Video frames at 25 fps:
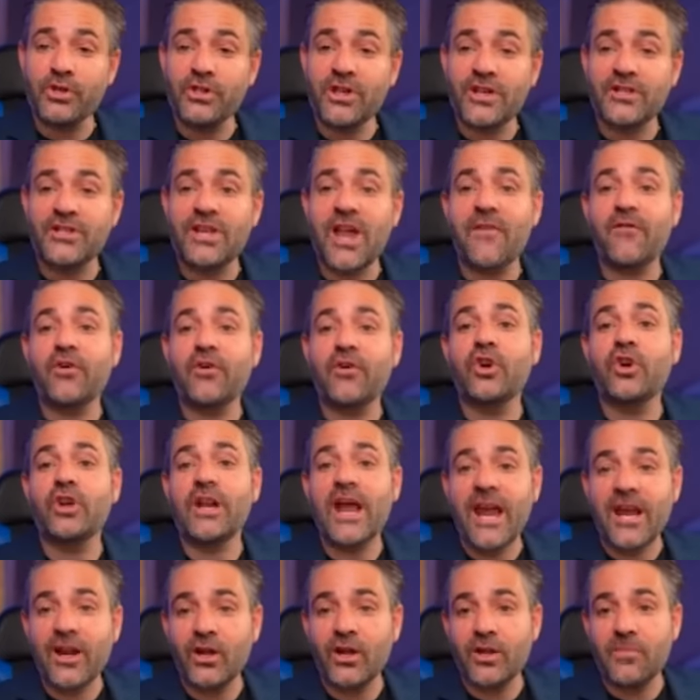does have a good
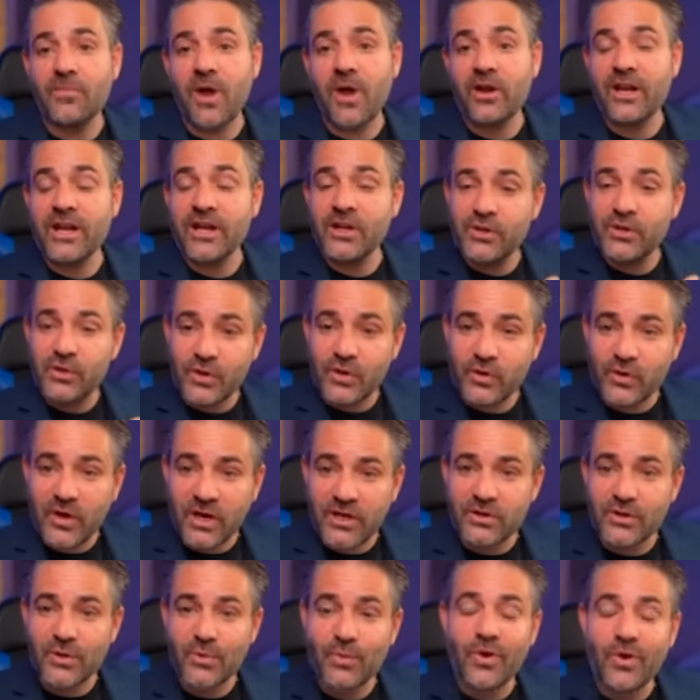angle about interest rates,
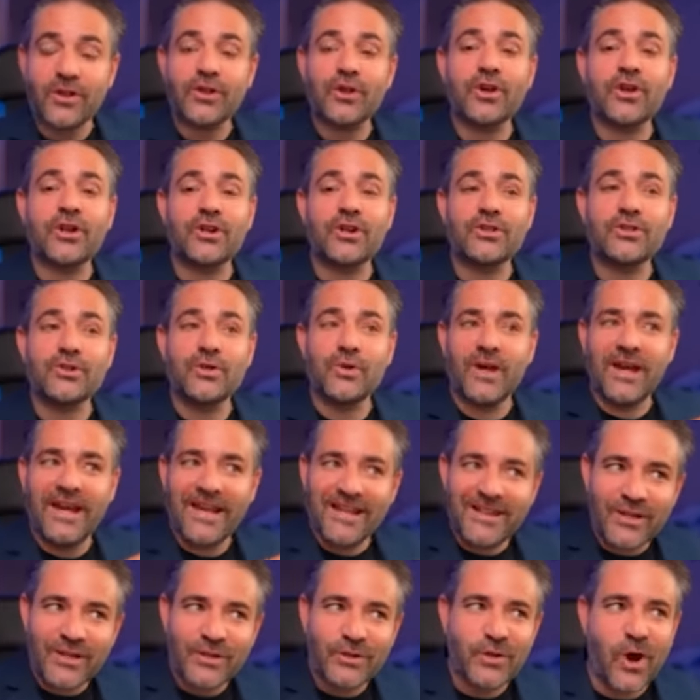and what they're going to do in
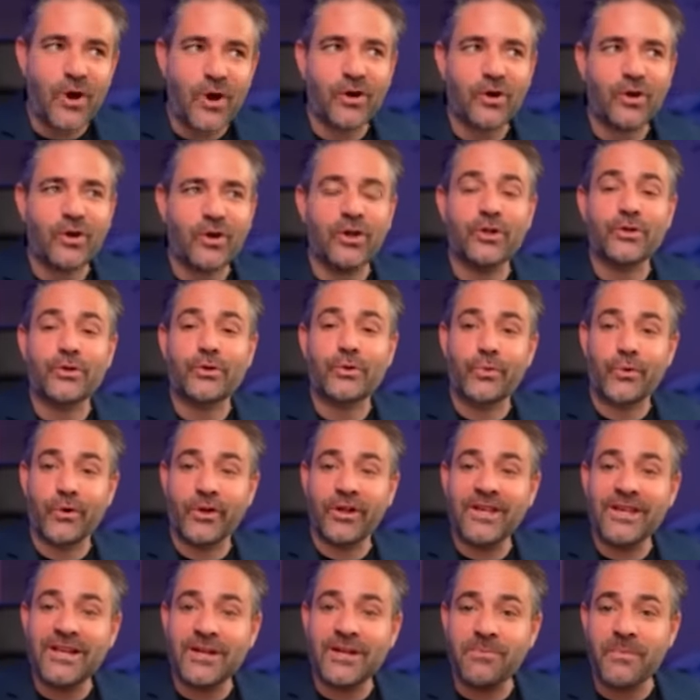this article is
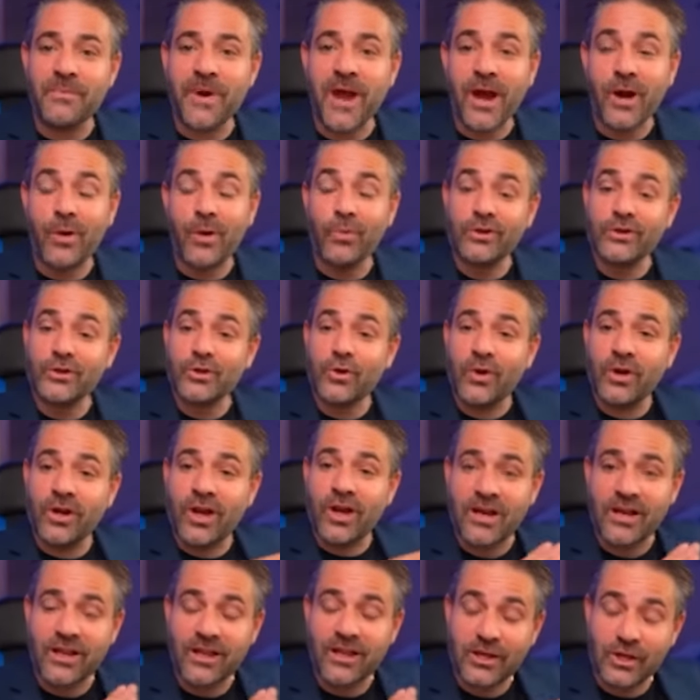really compare what's going
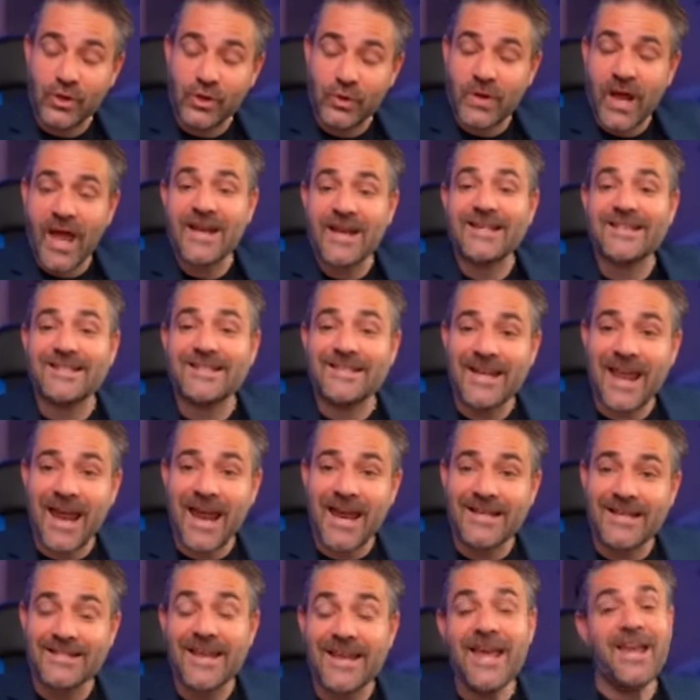on in the United
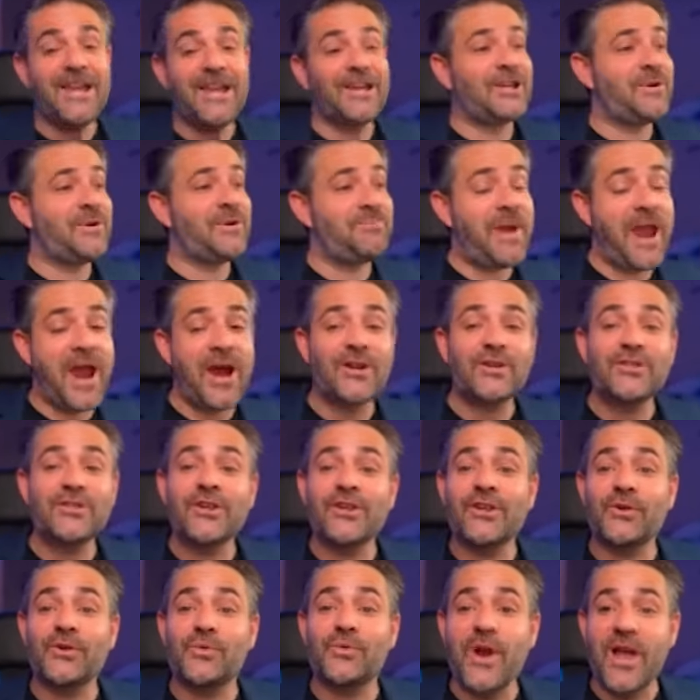States compared to
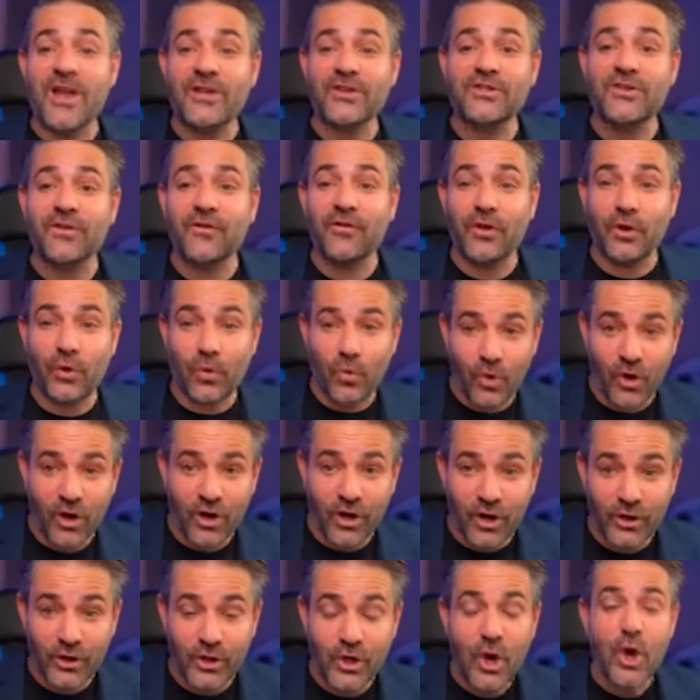the rest of the
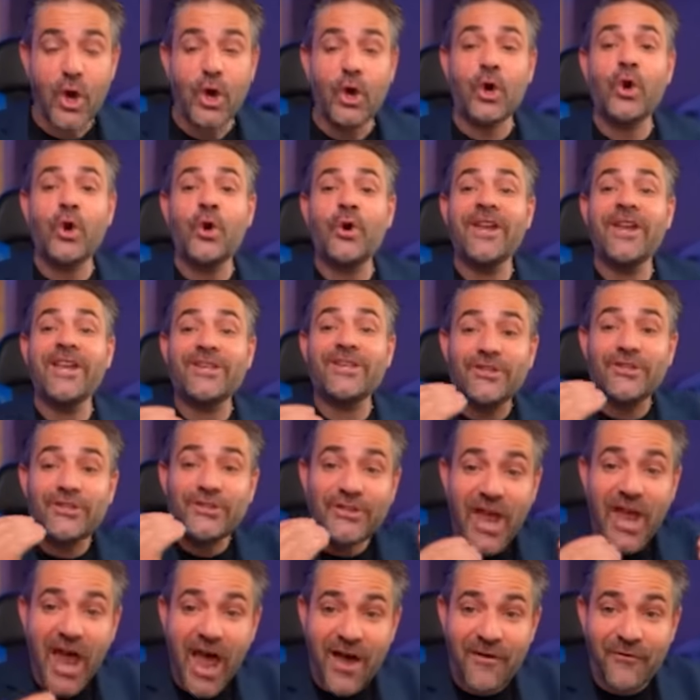world, who is
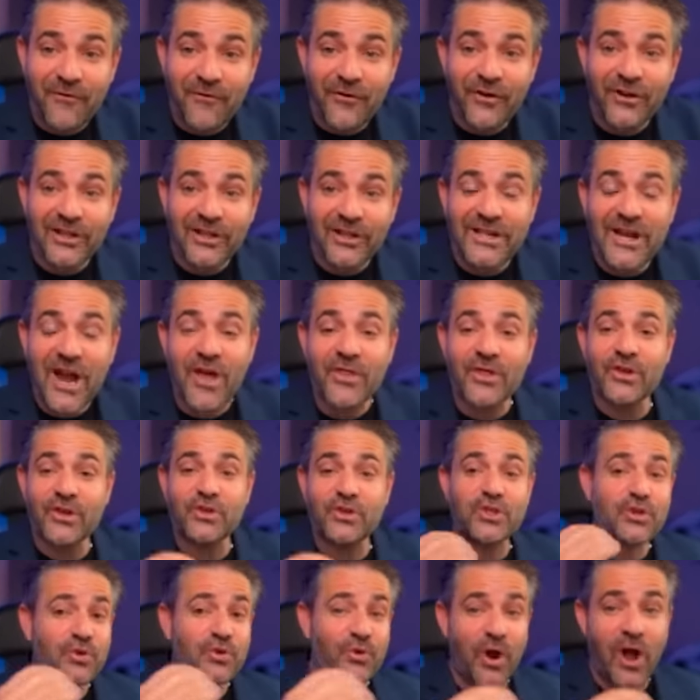definitely on the
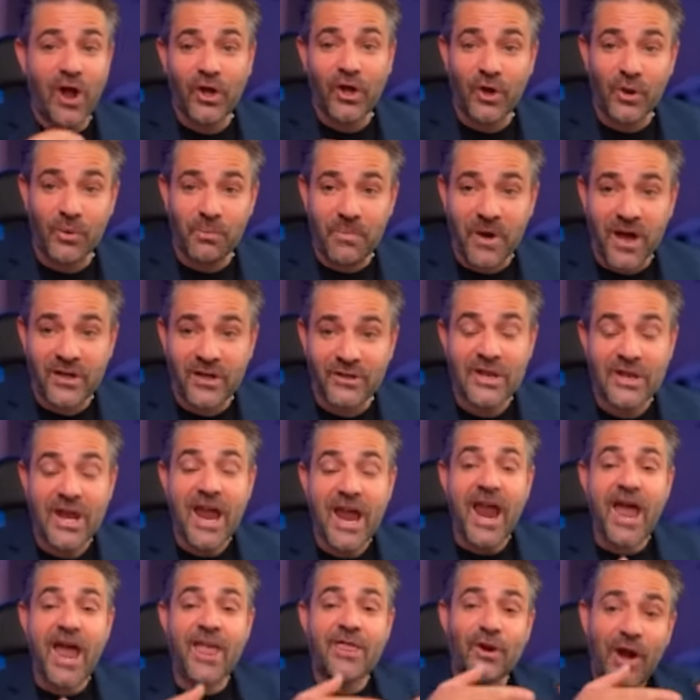struggle bus,
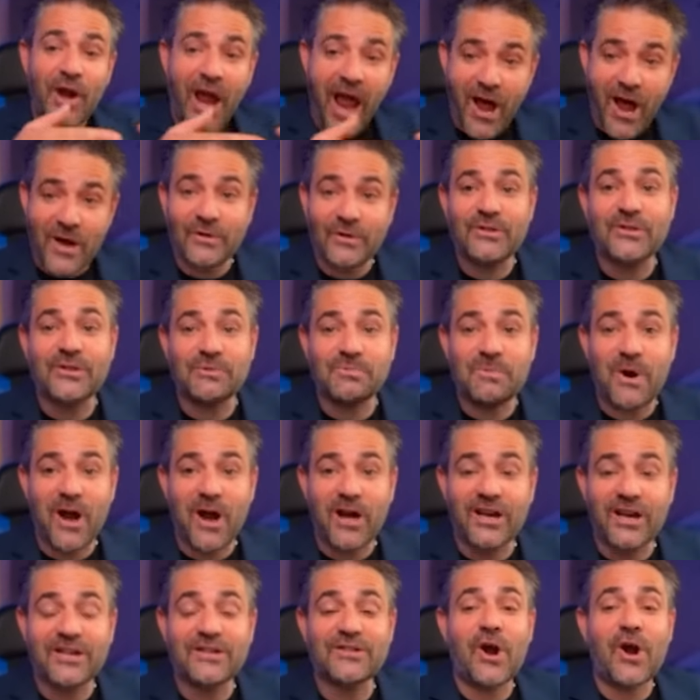and their housing
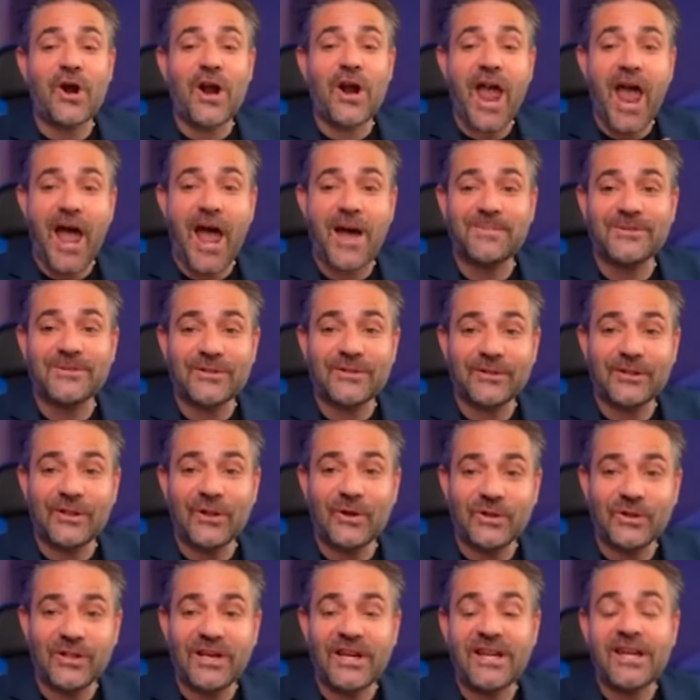markets are
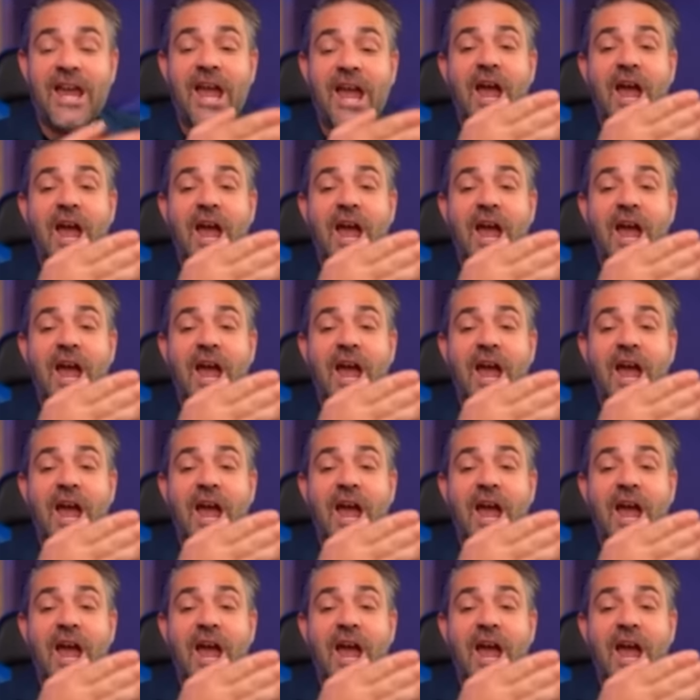absolutely